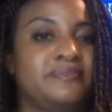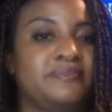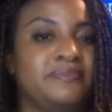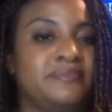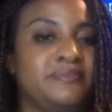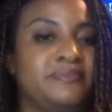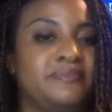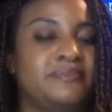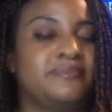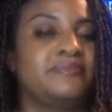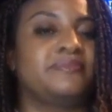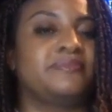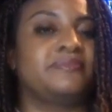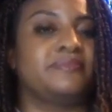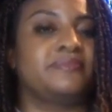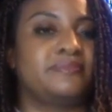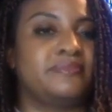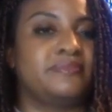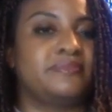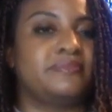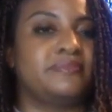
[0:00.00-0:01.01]

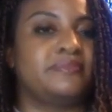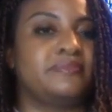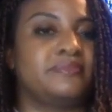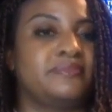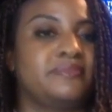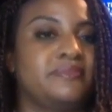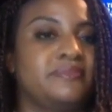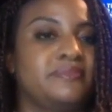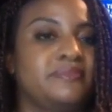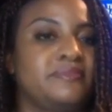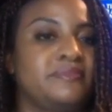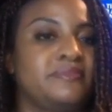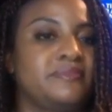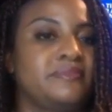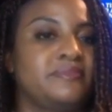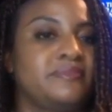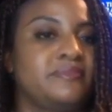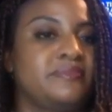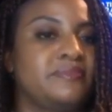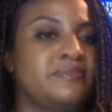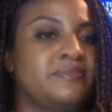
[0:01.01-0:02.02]

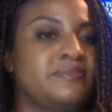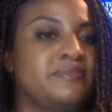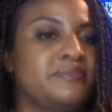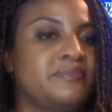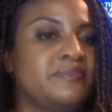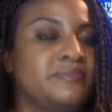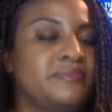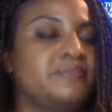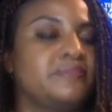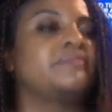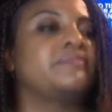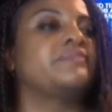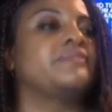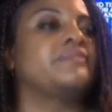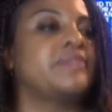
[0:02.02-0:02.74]
The person shown says nothing.